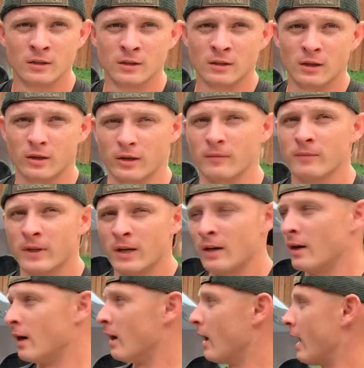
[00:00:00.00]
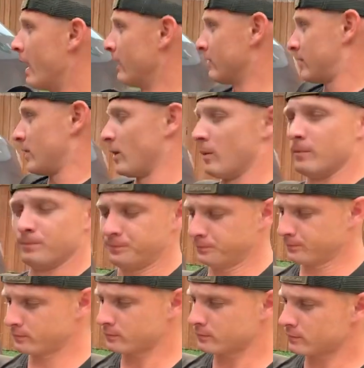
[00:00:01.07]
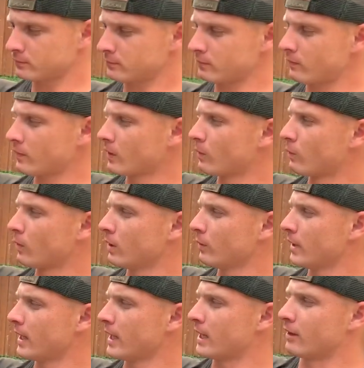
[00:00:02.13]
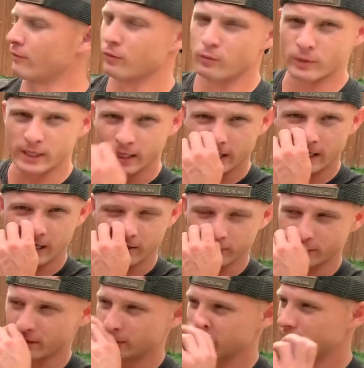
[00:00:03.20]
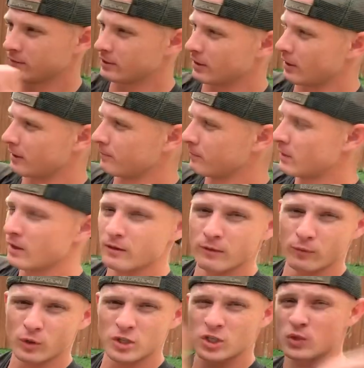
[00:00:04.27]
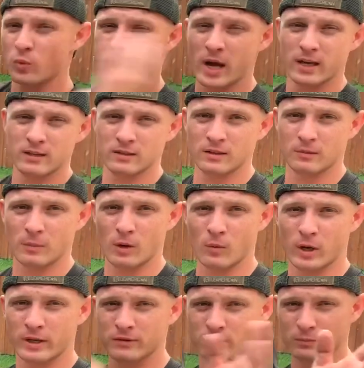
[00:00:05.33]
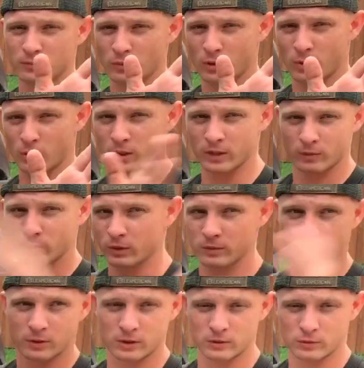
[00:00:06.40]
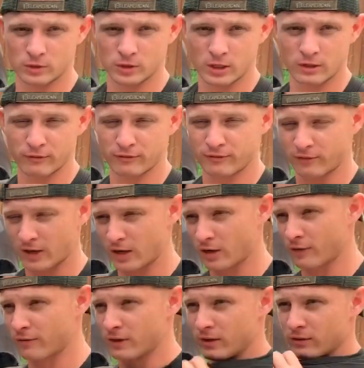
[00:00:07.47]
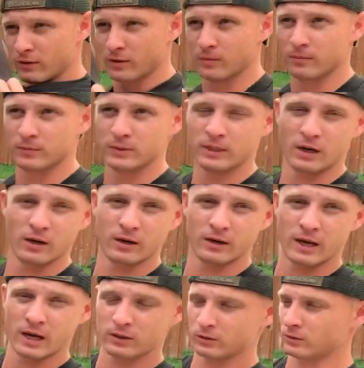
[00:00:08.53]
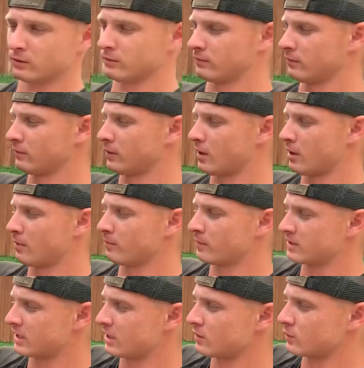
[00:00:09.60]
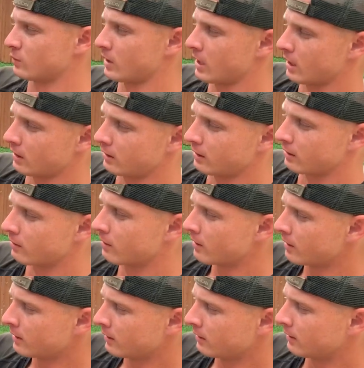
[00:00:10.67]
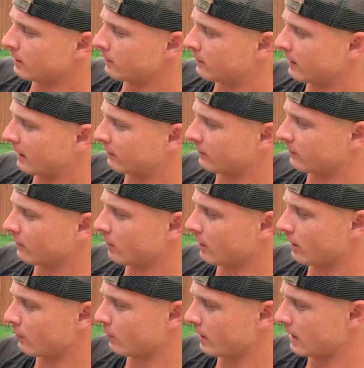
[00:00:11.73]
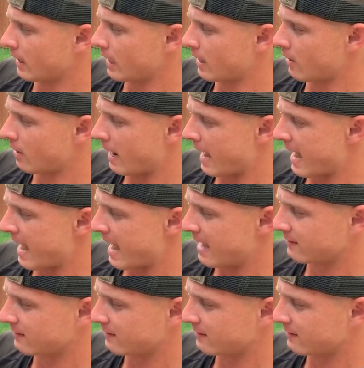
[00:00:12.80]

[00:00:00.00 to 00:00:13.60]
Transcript: Okay. All right. So what do we have? We have, sorry, if we're swatting and my wife's recording, because we're trying to fight off these pterodactyl mosquitoes we got here in Texas. Okay, we are at